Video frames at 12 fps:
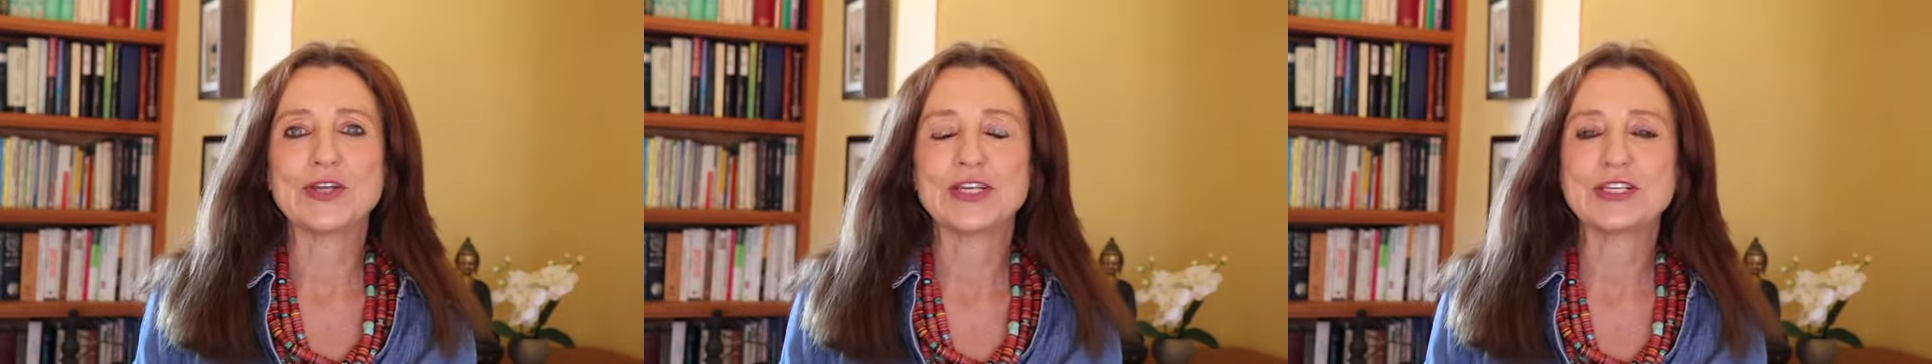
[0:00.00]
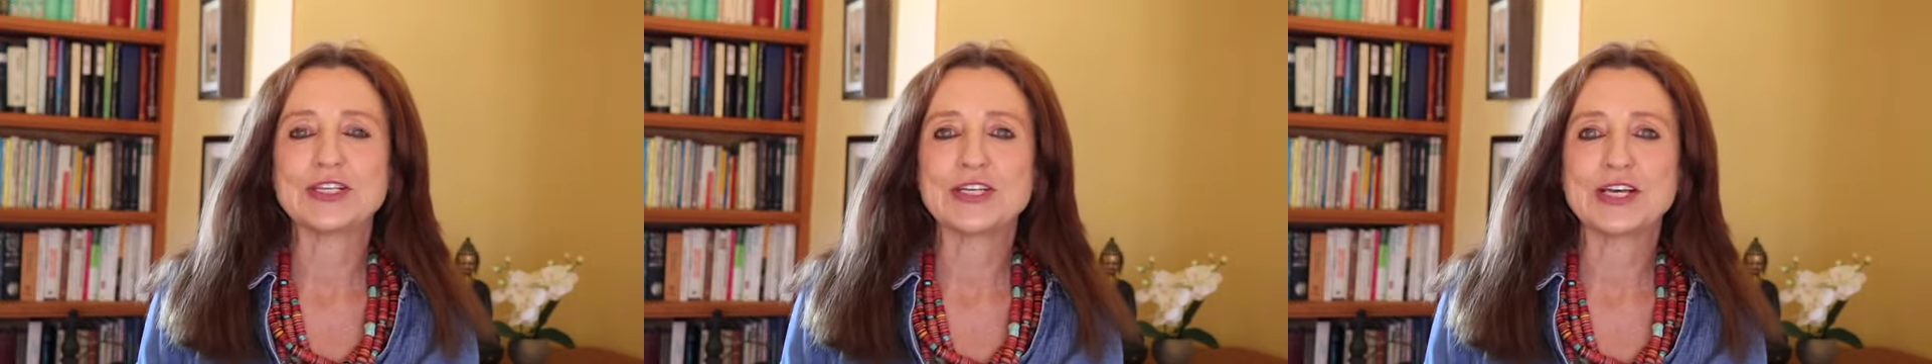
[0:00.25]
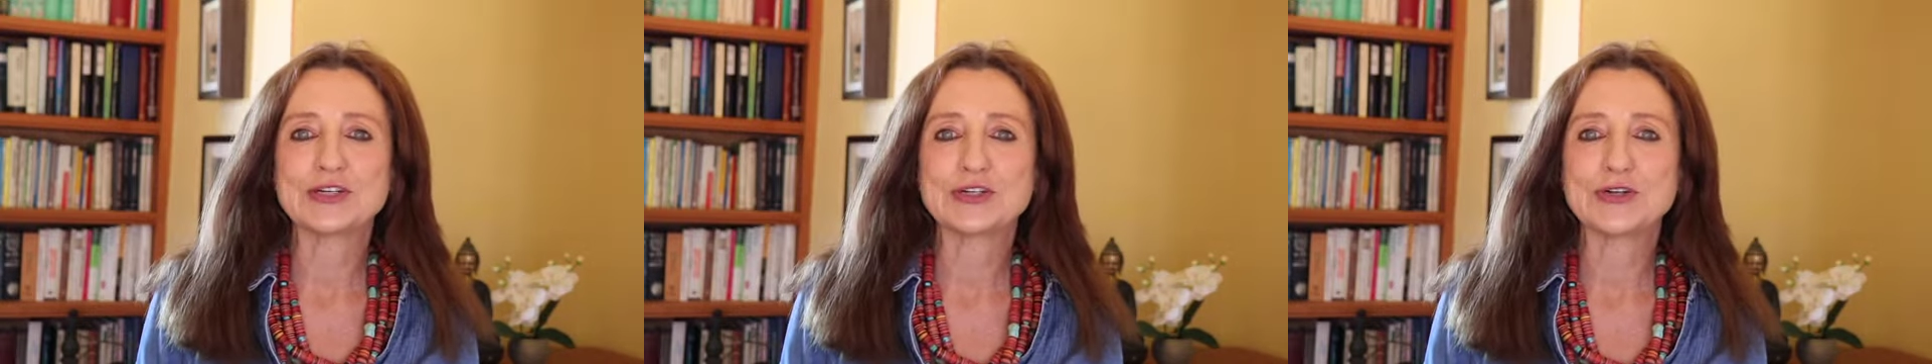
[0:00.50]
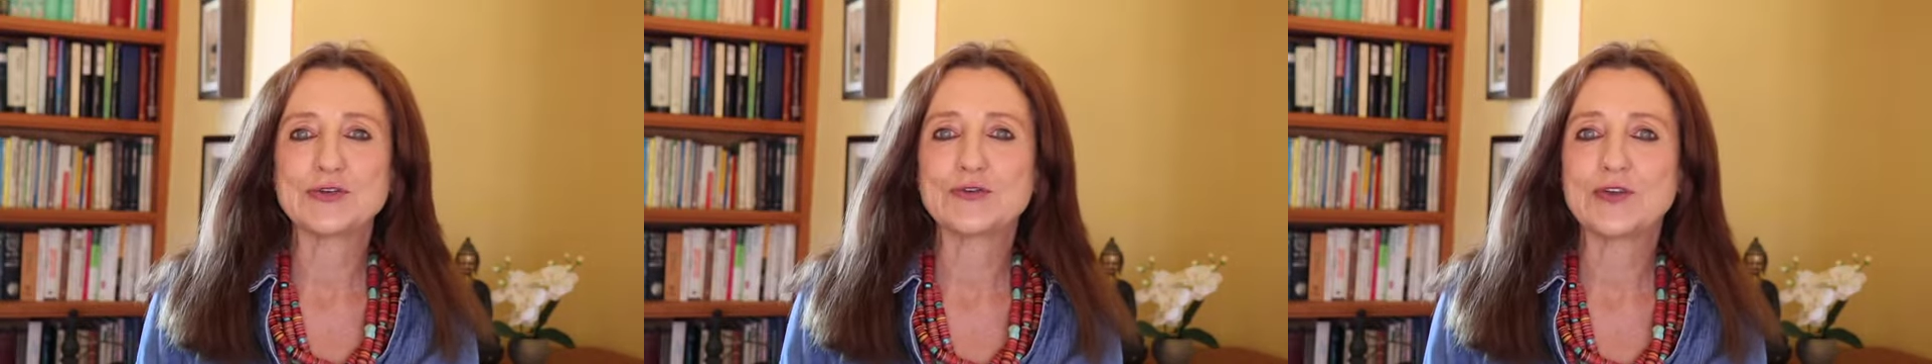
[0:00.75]
on
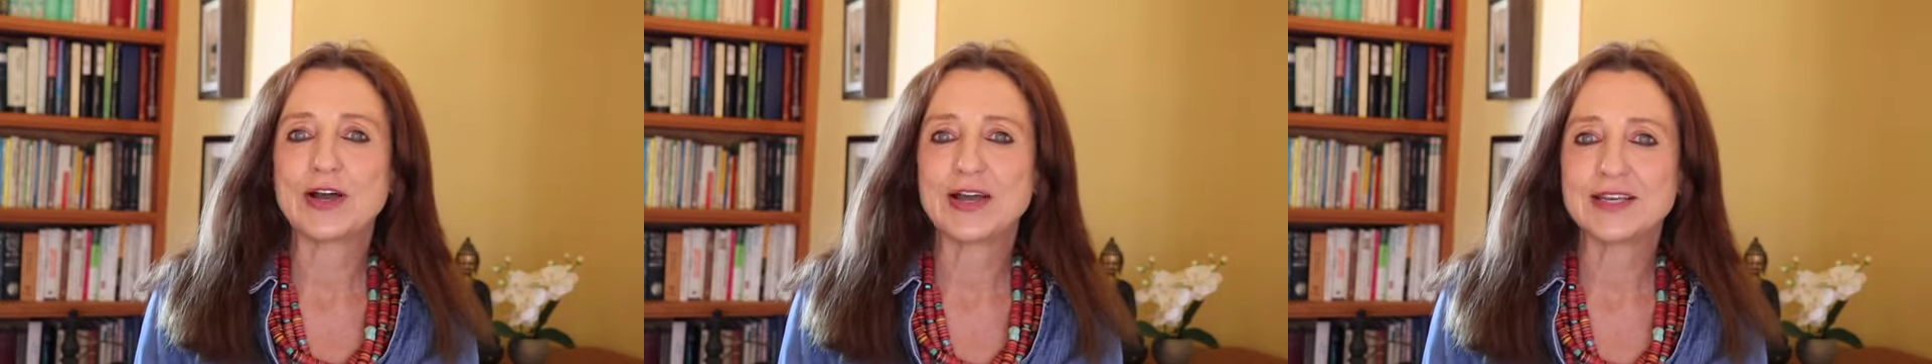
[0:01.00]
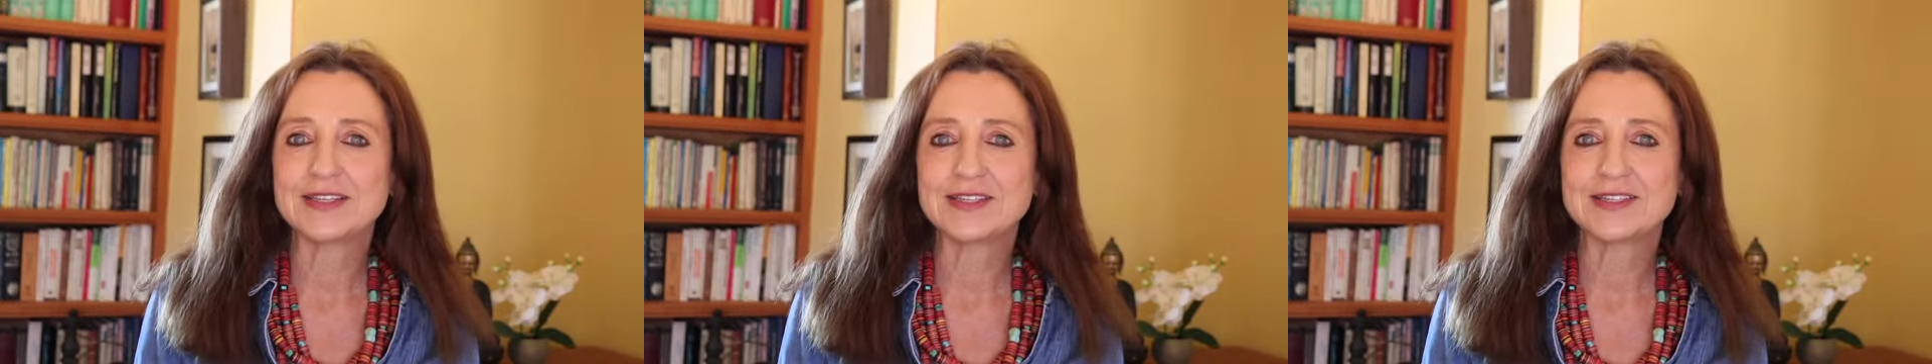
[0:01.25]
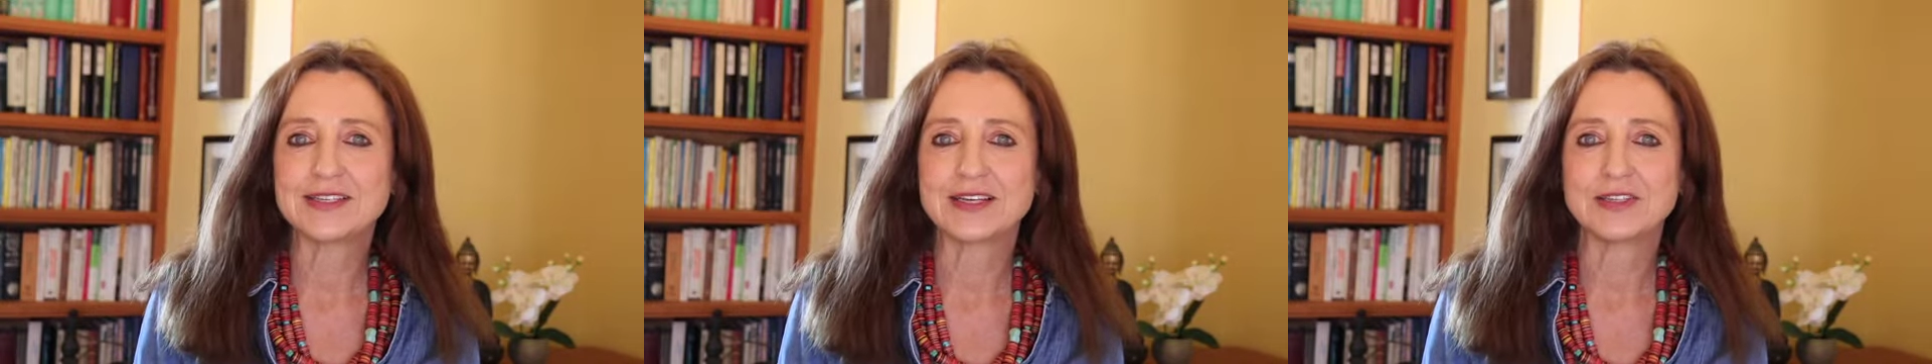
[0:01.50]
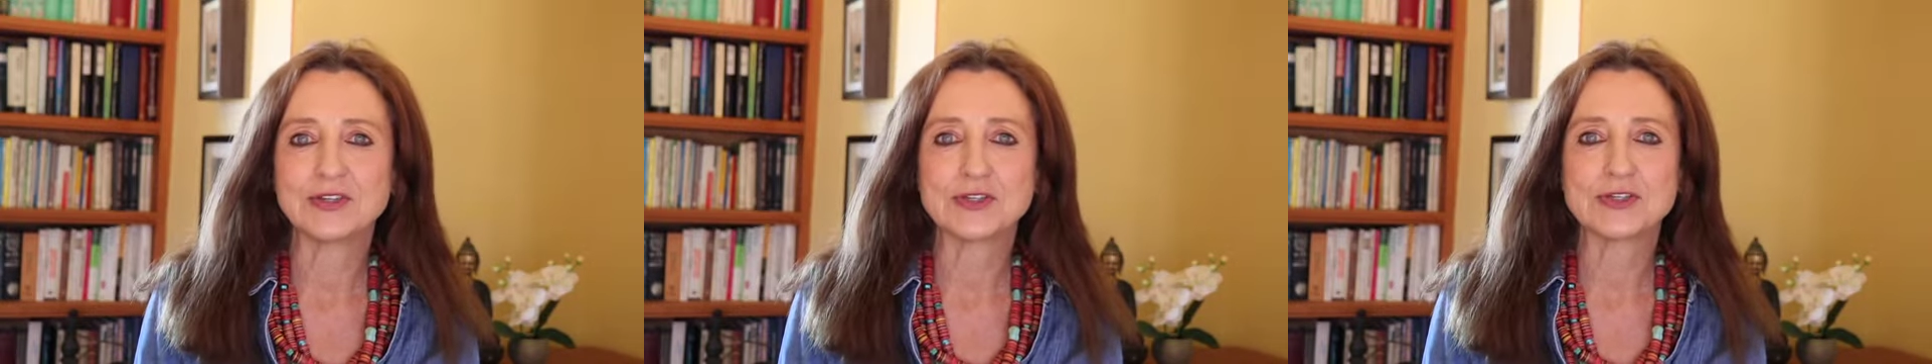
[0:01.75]
international flights and your